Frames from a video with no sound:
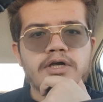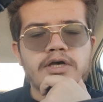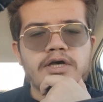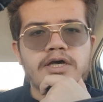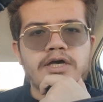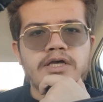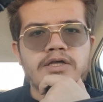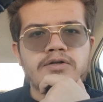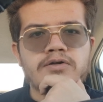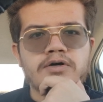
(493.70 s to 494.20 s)

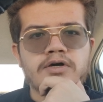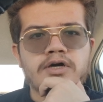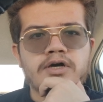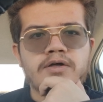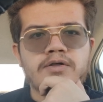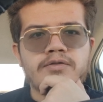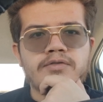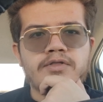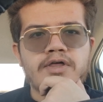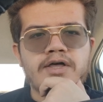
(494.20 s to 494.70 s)
And
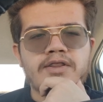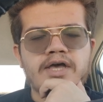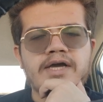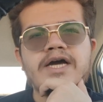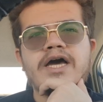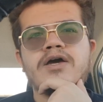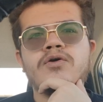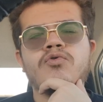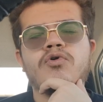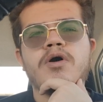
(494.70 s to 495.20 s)
uh, that, that
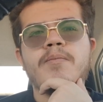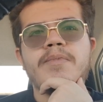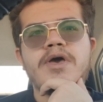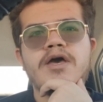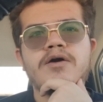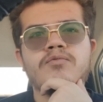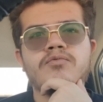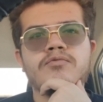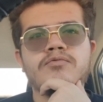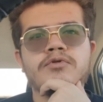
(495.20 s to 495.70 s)
guy who I
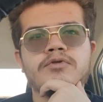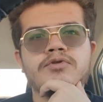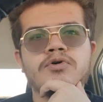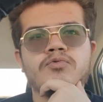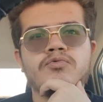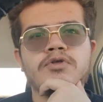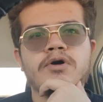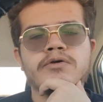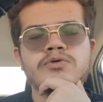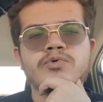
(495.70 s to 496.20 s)
met
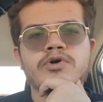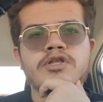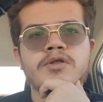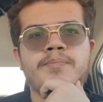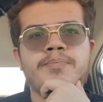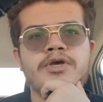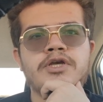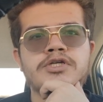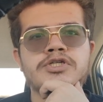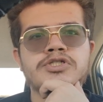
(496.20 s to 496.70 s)
that, that, was wearing
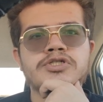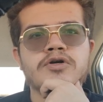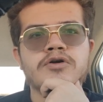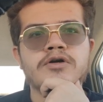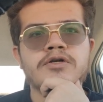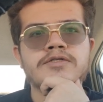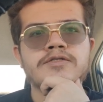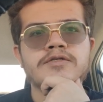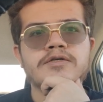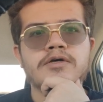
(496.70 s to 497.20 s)
the pink
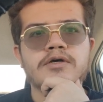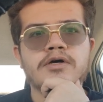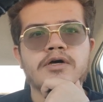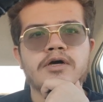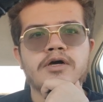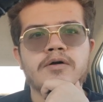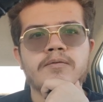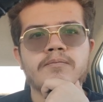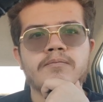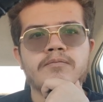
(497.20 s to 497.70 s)
shirt,
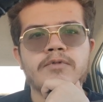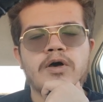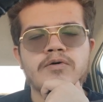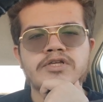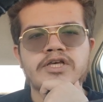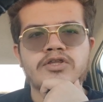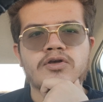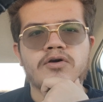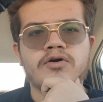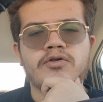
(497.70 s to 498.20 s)
um, that
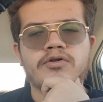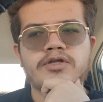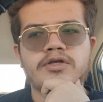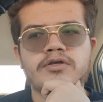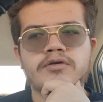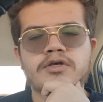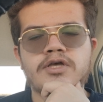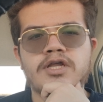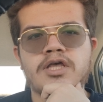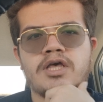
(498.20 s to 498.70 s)
was like the
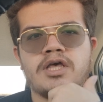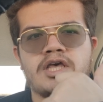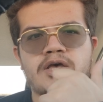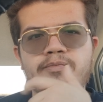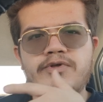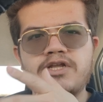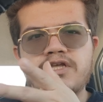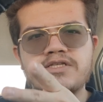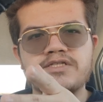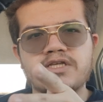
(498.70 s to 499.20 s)
only, and
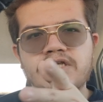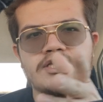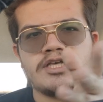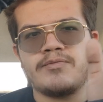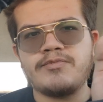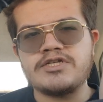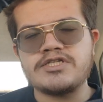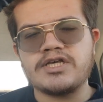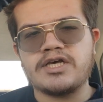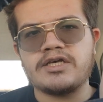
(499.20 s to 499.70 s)
him and his him
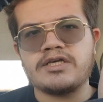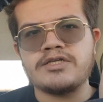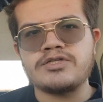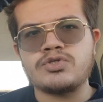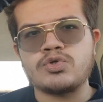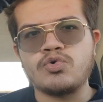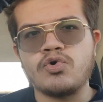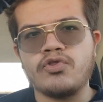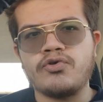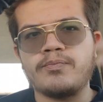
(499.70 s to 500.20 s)
and his like his
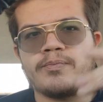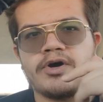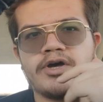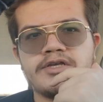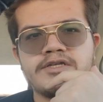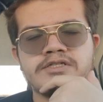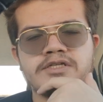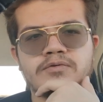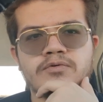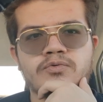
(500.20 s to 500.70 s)
two other
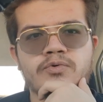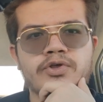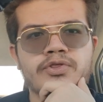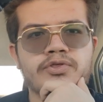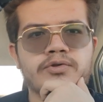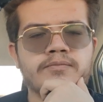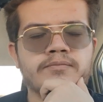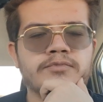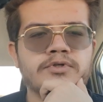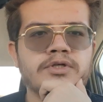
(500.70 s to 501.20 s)
buddies that were
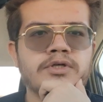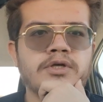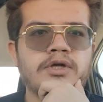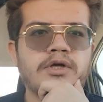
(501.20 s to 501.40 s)
with them.